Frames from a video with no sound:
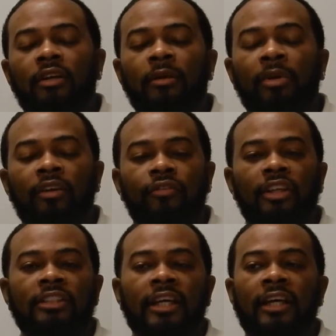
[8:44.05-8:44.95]
You get paid for
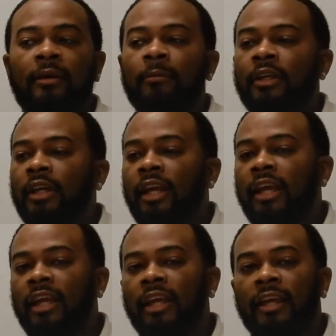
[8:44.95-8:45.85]
your time.
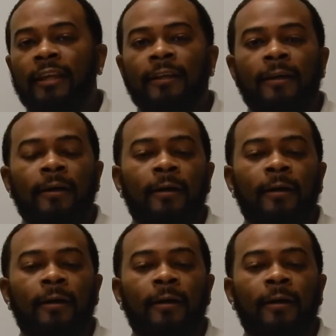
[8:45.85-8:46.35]
And